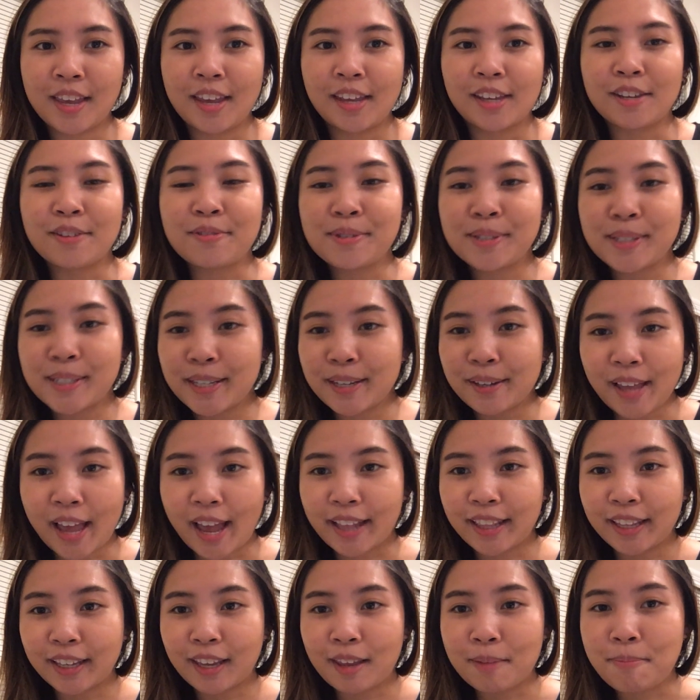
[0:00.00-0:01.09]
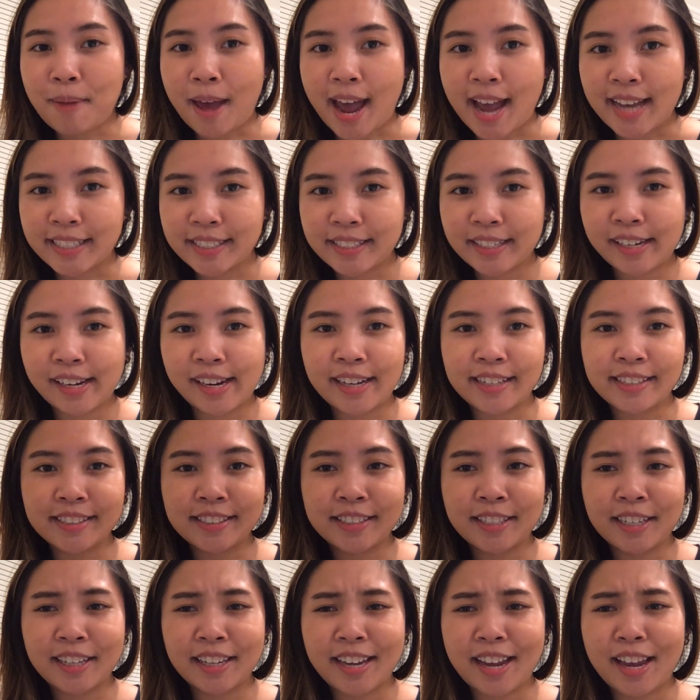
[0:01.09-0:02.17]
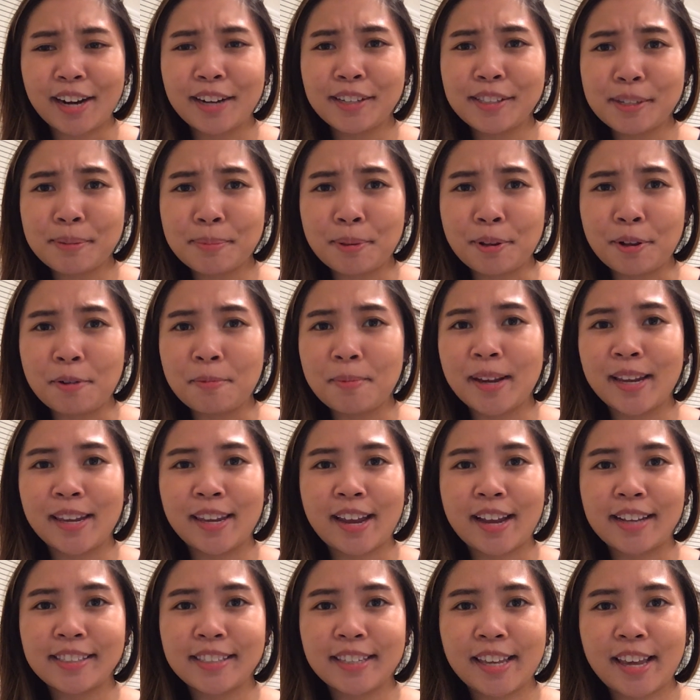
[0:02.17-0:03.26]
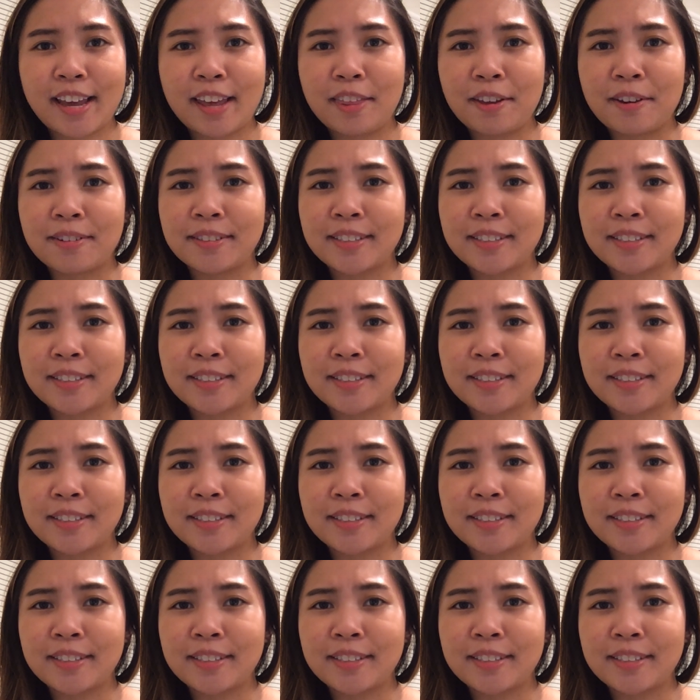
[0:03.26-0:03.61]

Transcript: you still have the capacity to get a diploma and get together,